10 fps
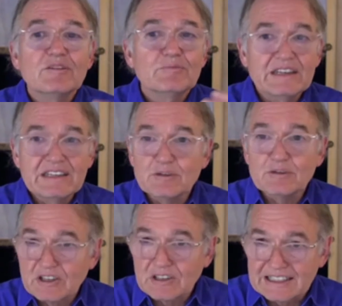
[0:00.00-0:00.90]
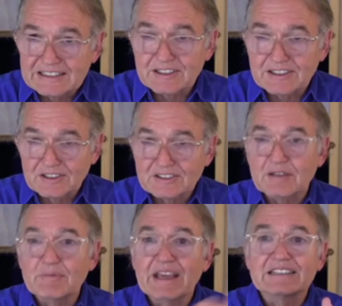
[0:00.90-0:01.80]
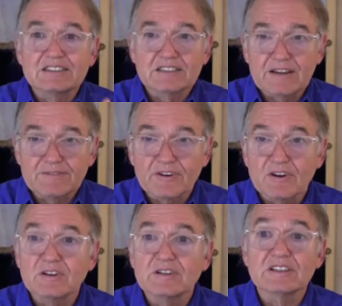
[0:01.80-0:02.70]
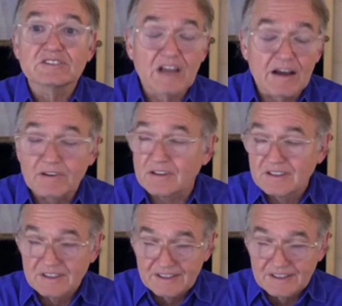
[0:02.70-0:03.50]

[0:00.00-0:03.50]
men need to be good listeners, and make it safe for her to discover